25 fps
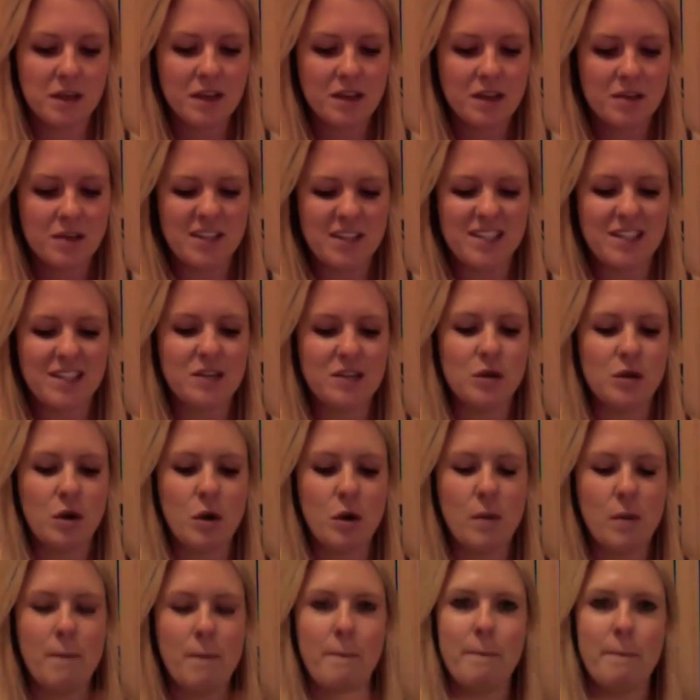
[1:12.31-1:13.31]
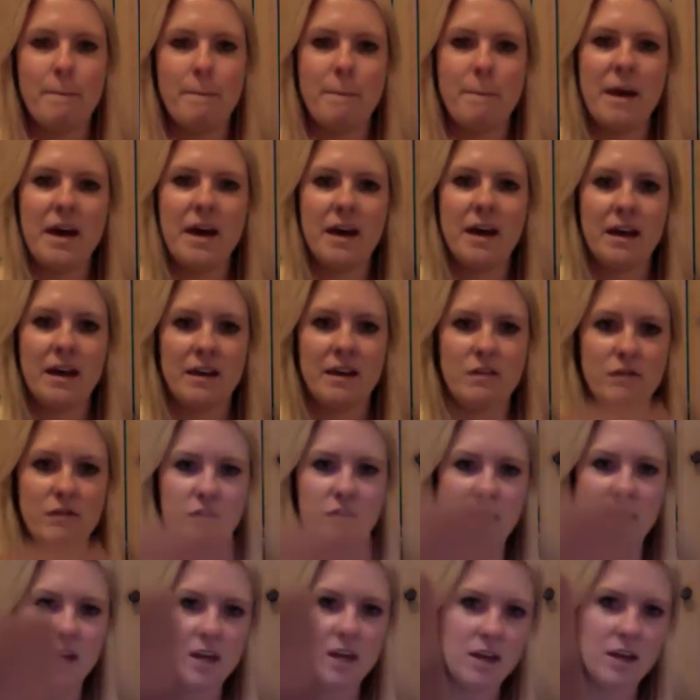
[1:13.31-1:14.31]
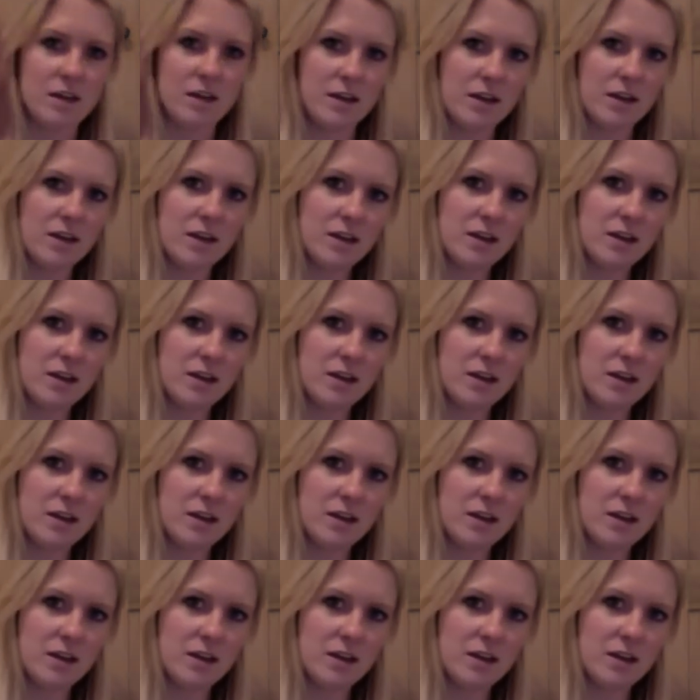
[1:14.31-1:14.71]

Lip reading: It's actually not a bad fake. Like,